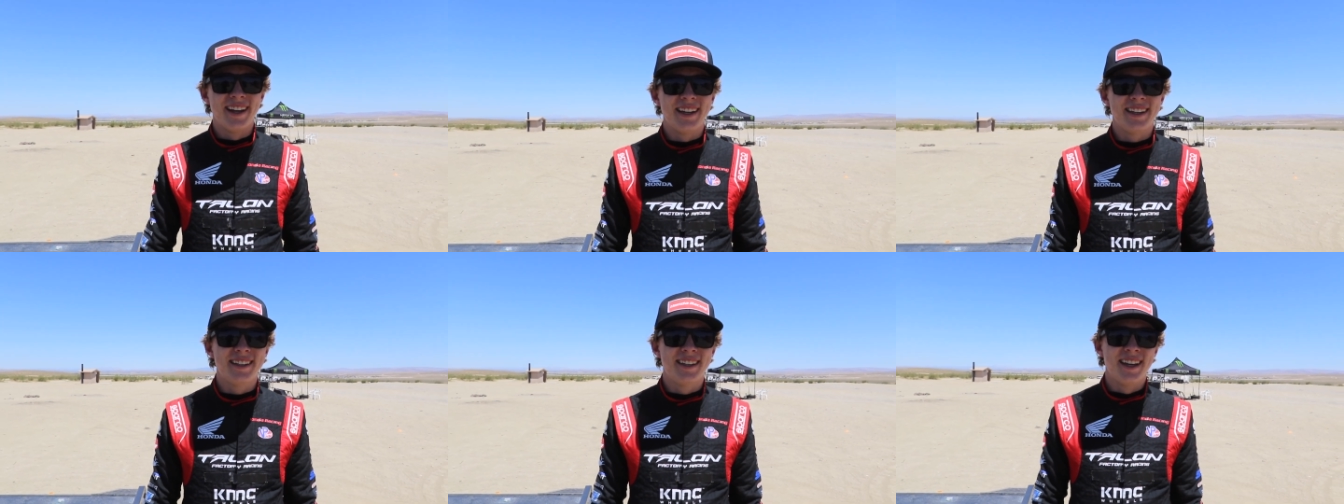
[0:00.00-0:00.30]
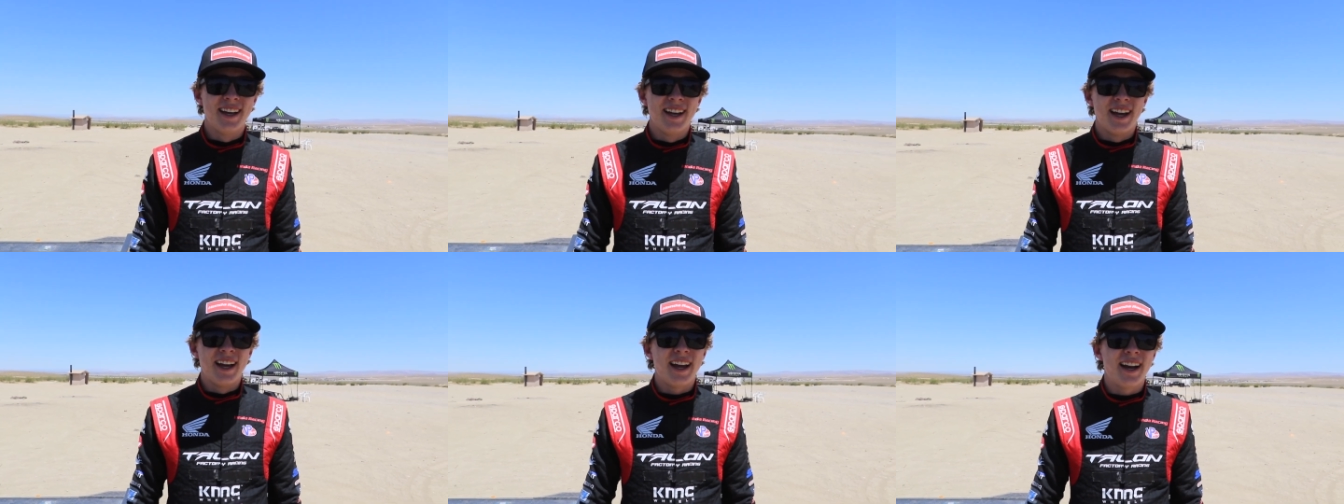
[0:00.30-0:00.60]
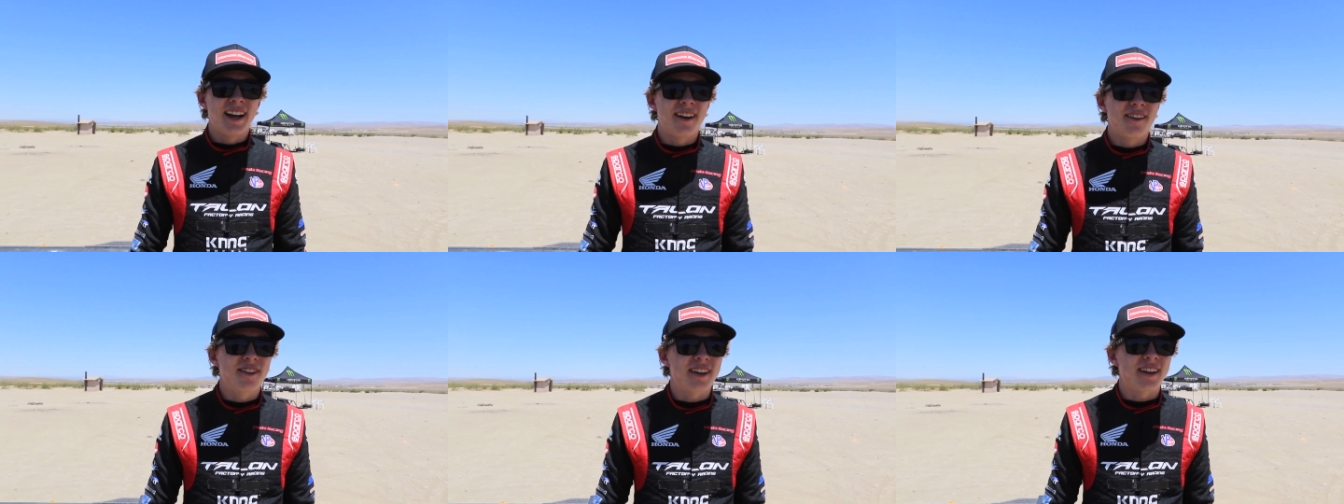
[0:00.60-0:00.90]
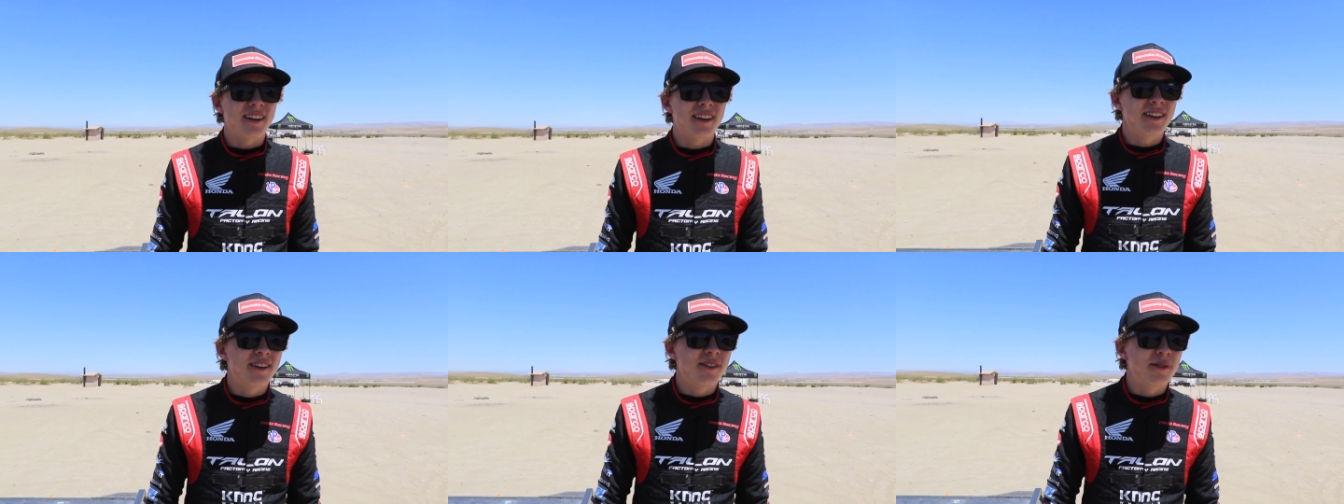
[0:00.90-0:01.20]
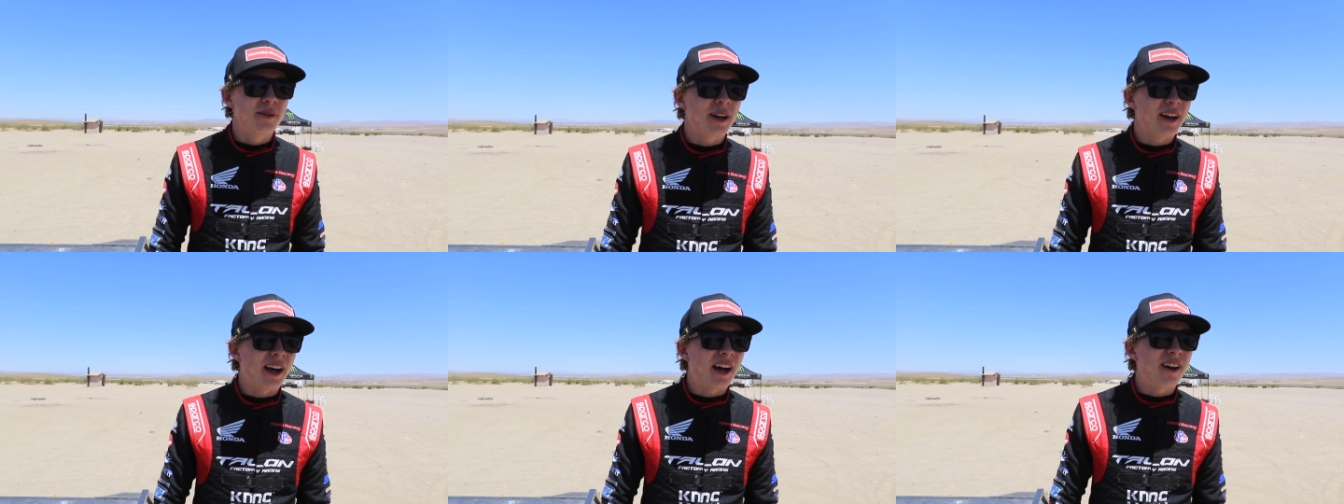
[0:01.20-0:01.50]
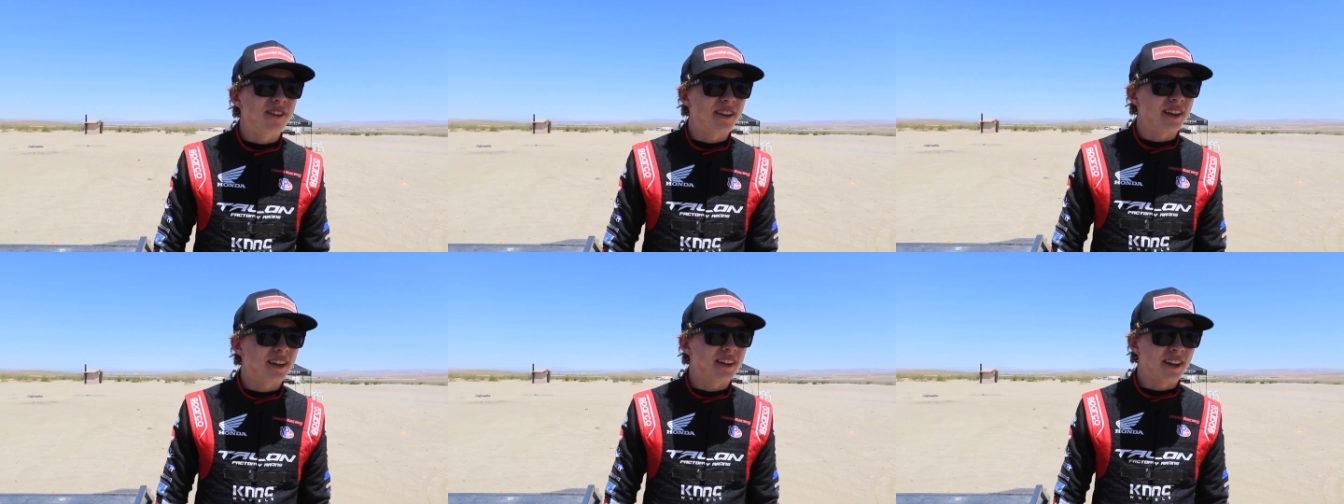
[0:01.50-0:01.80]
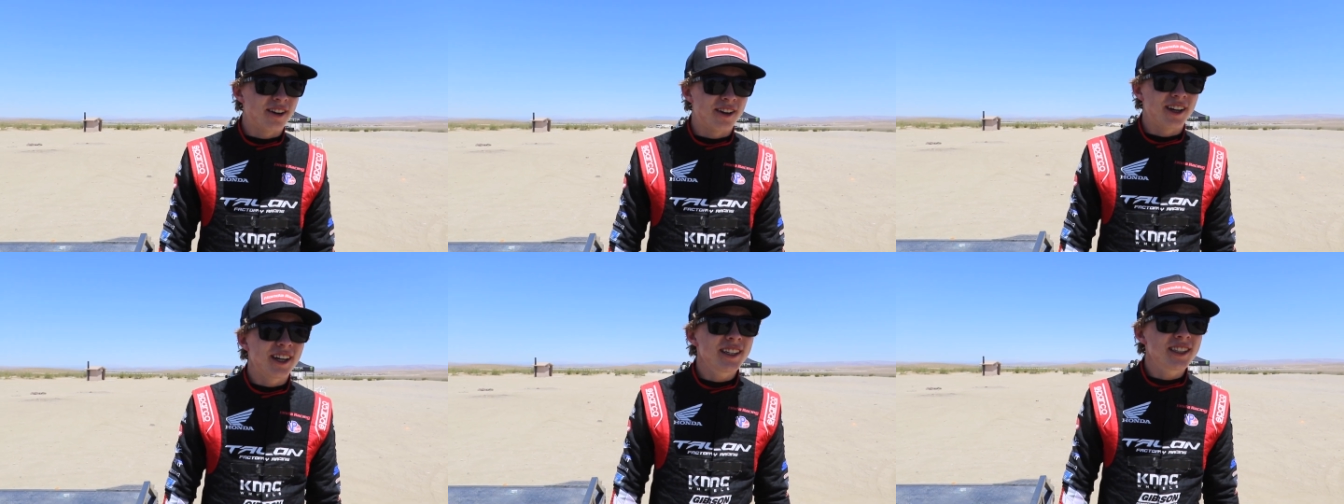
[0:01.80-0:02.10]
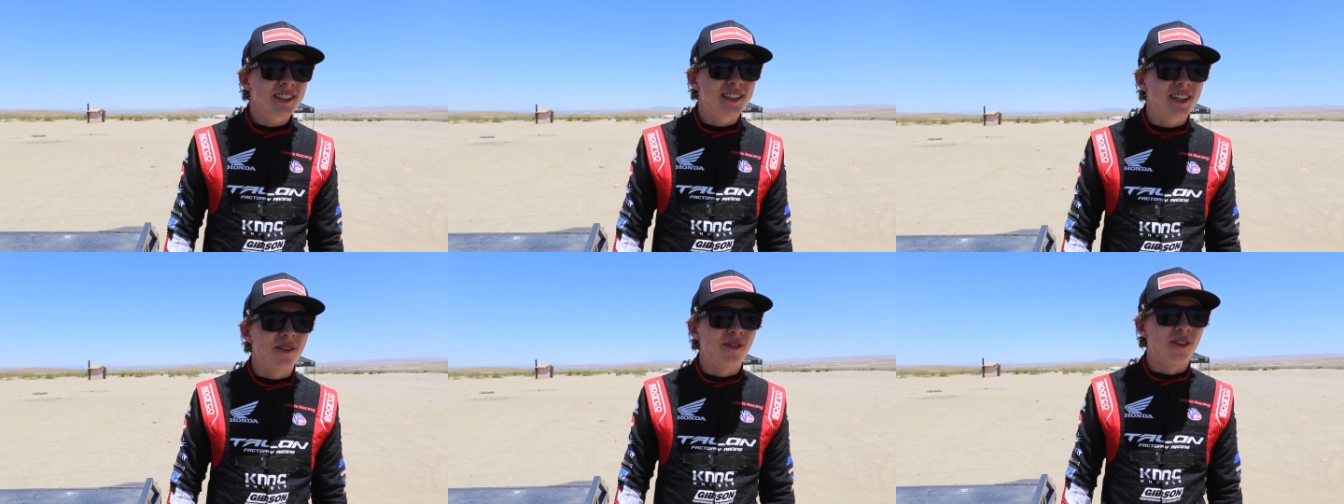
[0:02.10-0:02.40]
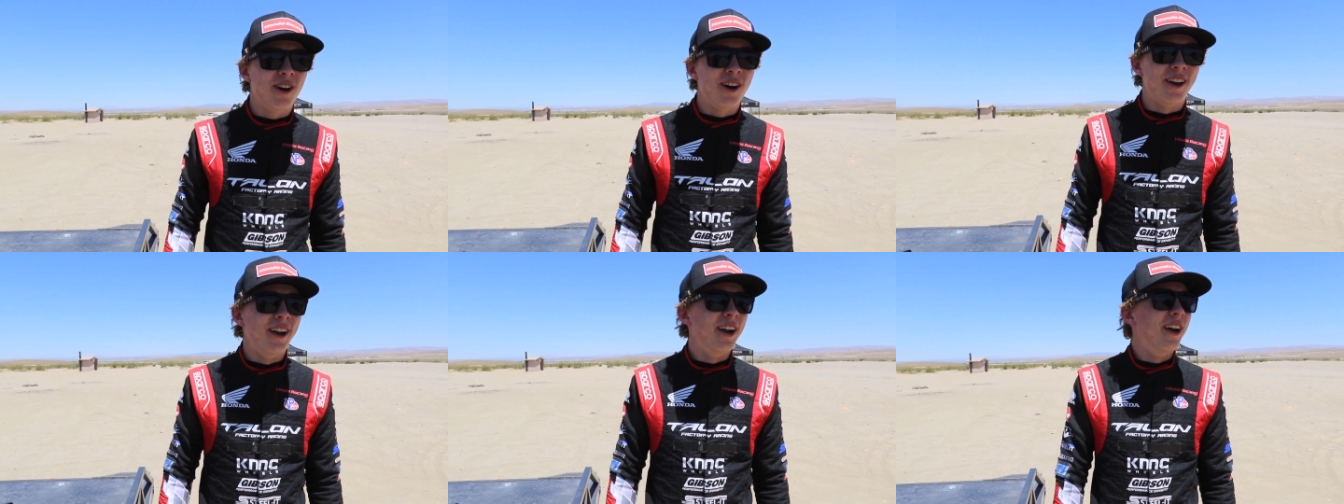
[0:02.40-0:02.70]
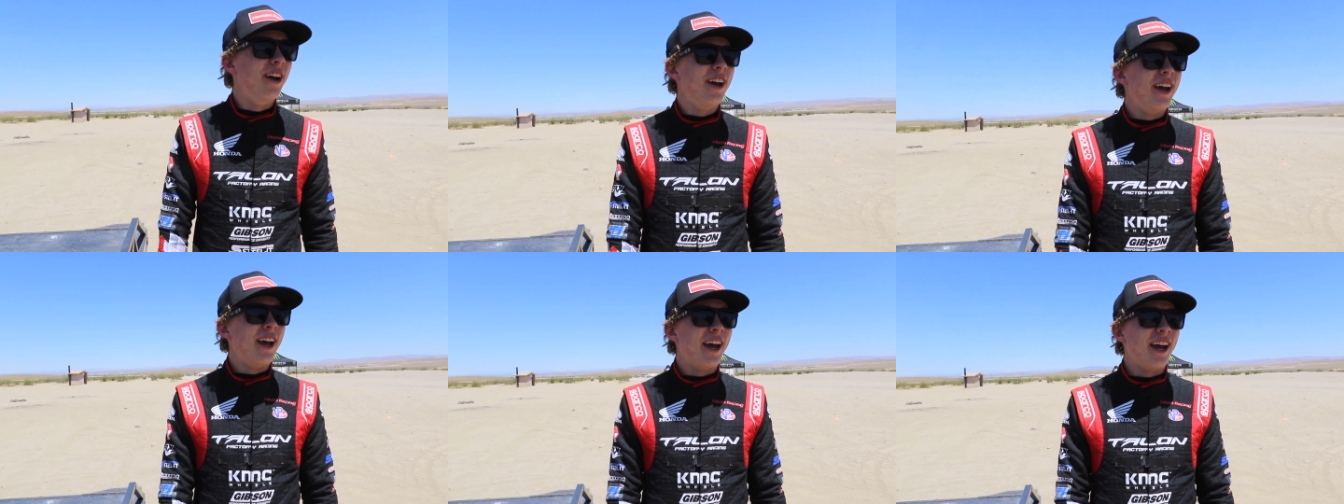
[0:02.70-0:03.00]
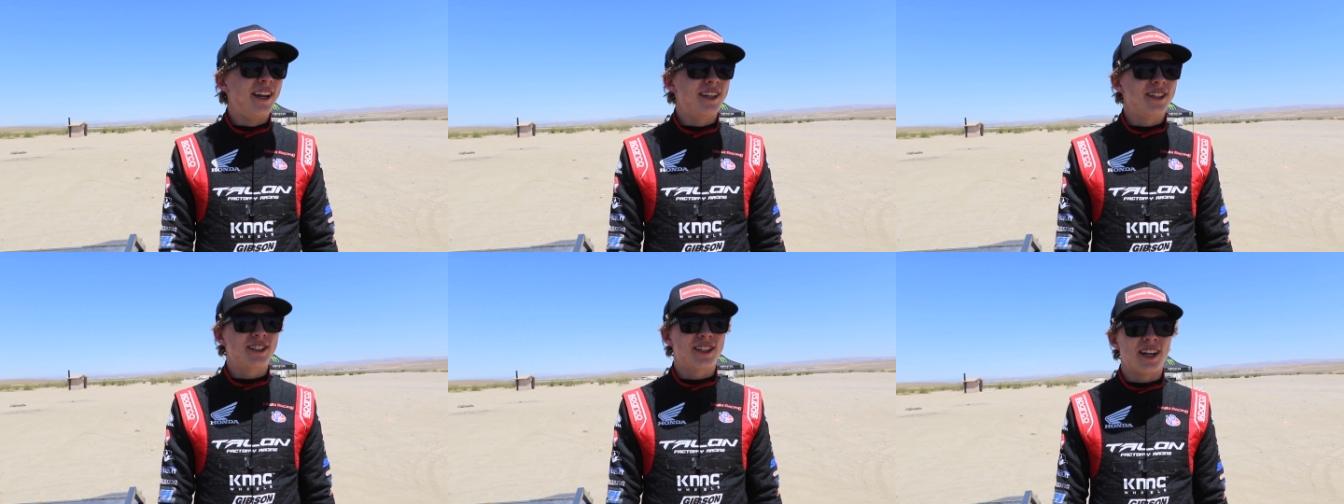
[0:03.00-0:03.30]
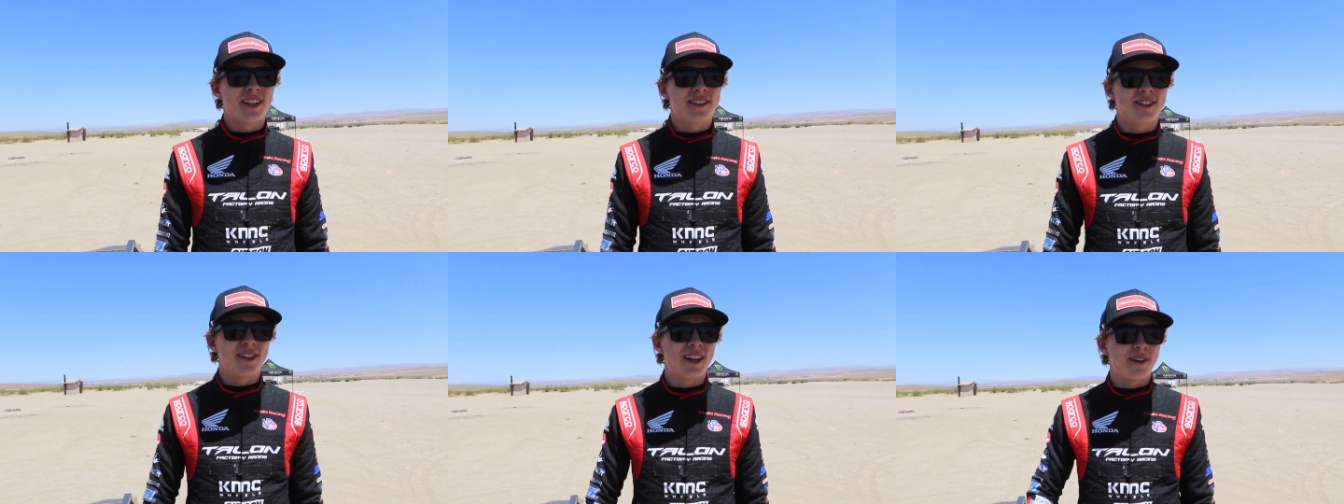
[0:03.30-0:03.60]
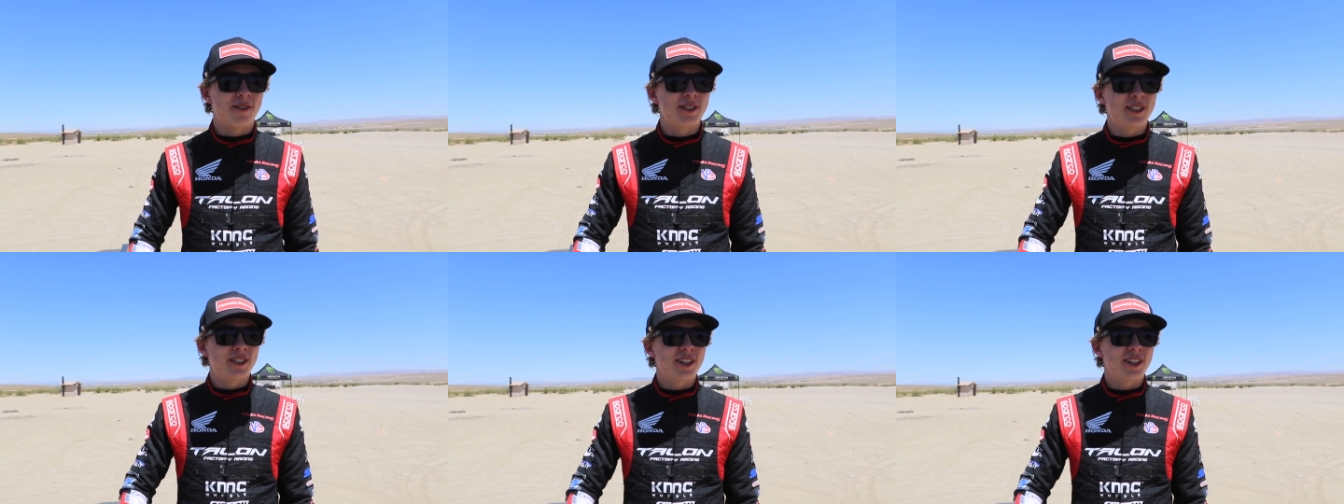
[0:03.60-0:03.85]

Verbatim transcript: He's, and I was like, where? I was like, there is someone. And so, so like we